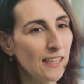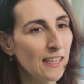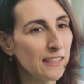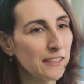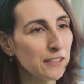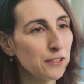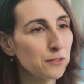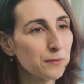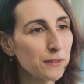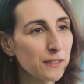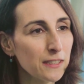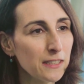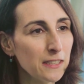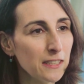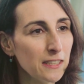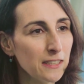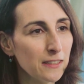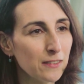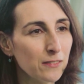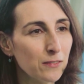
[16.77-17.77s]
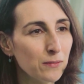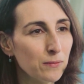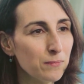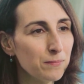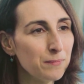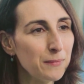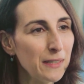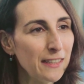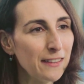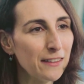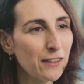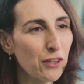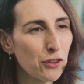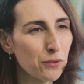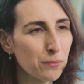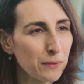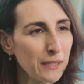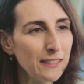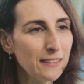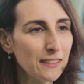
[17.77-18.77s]
It can really mean
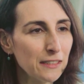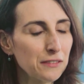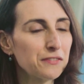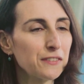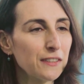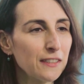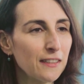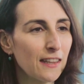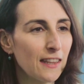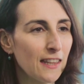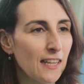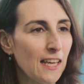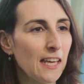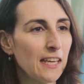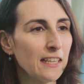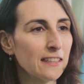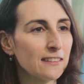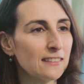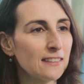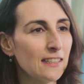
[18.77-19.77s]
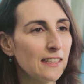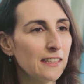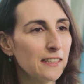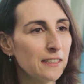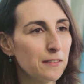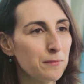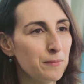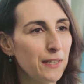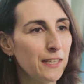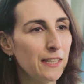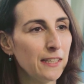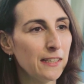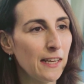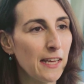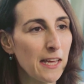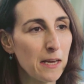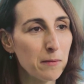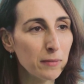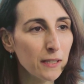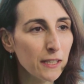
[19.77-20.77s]
three different things. It can mean
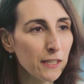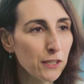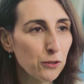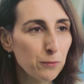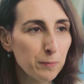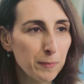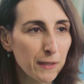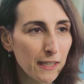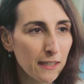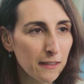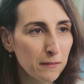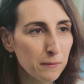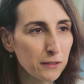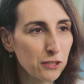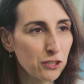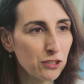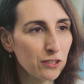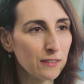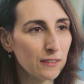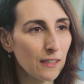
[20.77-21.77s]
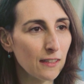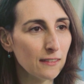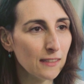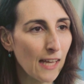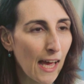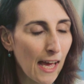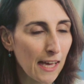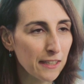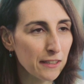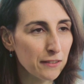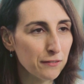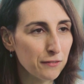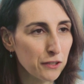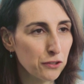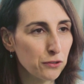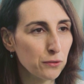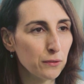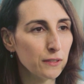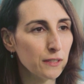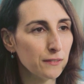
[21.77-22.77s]
amblyopia, which is a lag in
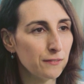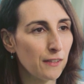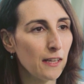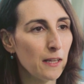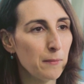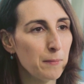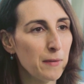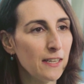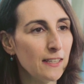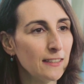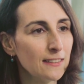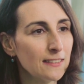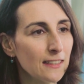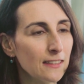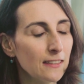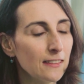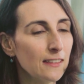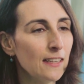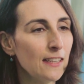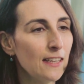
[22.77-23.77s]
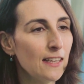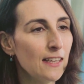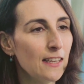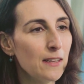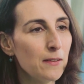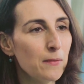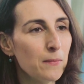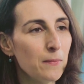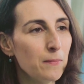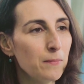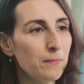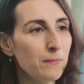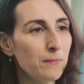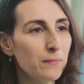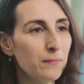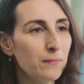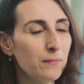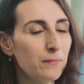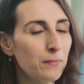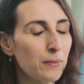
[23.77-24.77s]
visual development. It's a
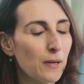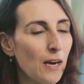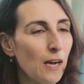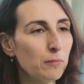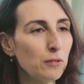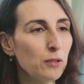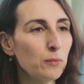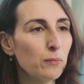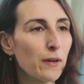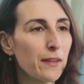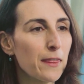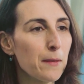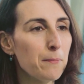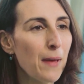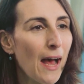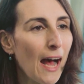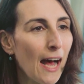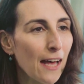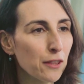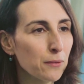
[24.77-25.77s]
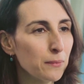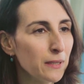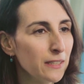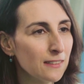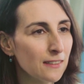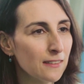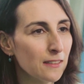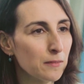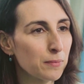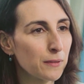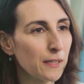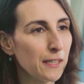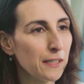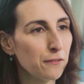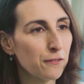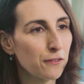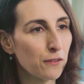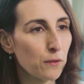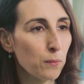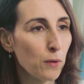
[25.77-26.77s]
problem where the pathways in the
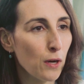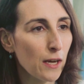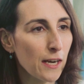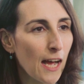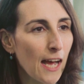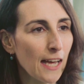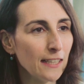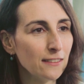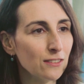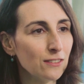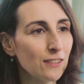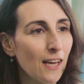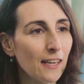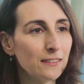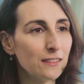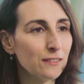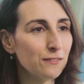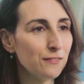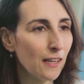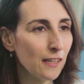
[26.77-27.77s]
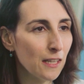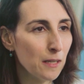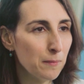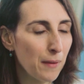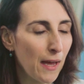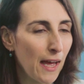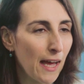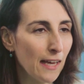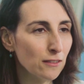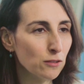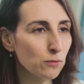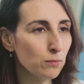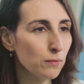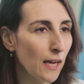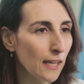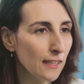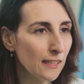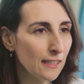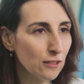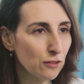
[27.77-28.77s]
brain for one eye do not develop as
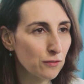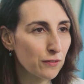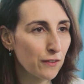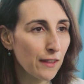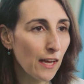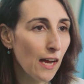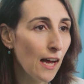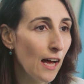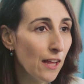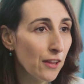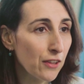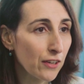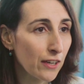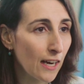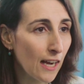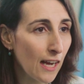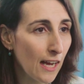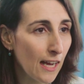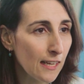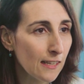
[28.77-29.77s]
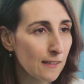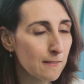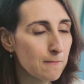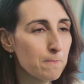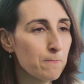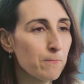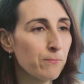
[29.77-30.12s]
well as for the other eye.